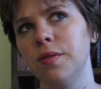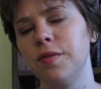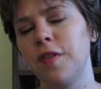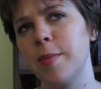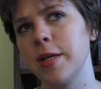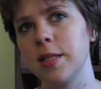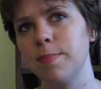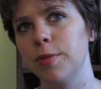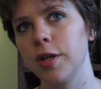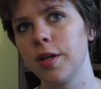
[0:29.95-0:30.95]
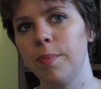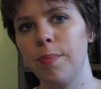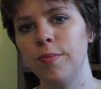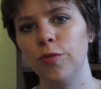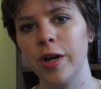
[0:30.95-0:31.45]
famous book
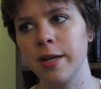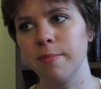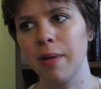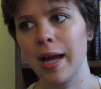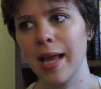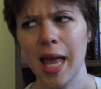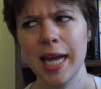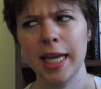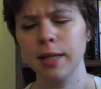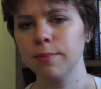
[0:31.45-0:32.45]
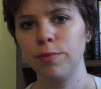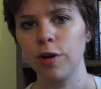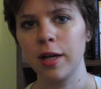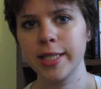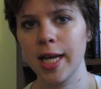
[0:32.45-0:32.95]
written by any
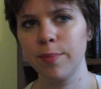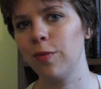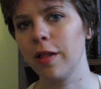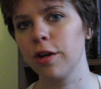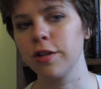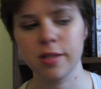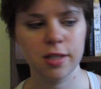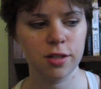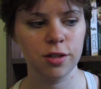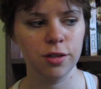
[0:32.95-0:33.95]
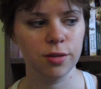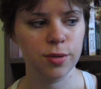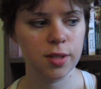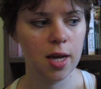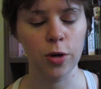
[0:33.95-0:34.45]
Bronte with her
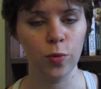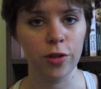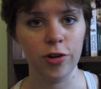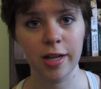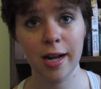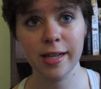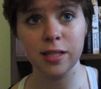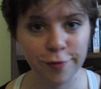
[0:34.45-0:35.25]
sisters, Wuthering Heights.